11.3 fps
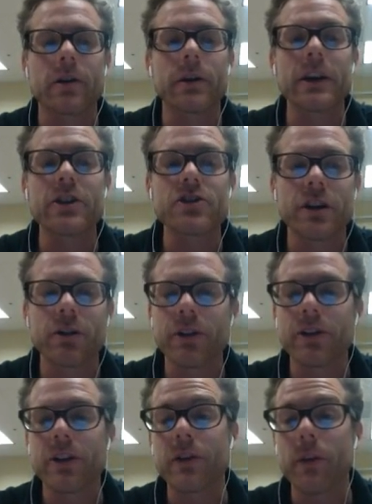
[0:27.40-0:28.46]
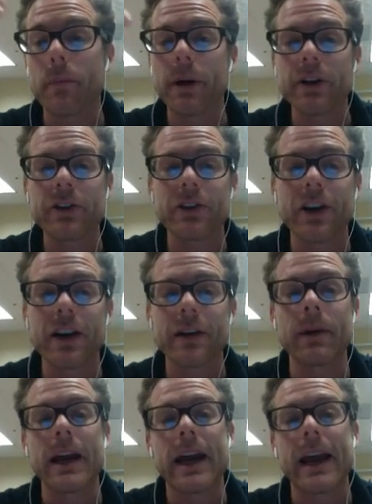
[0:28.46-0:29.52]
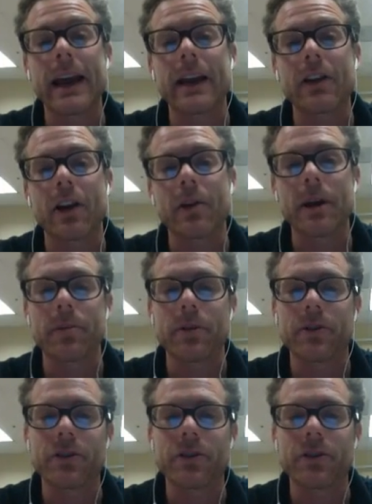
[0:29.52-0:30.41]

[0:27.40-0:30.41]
In general, this saves a bunch of time and a lot of paper,